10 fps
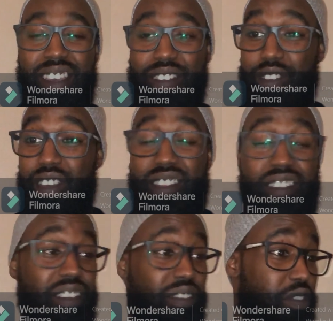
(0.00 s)
Either
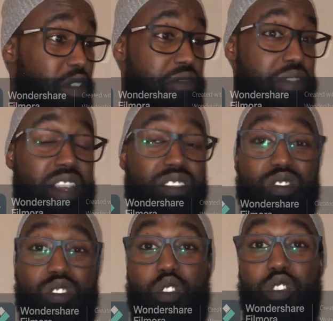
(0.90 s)
if they're villains
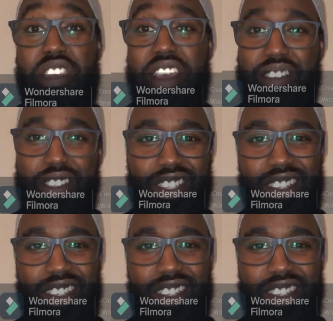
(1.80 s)
or the heroes.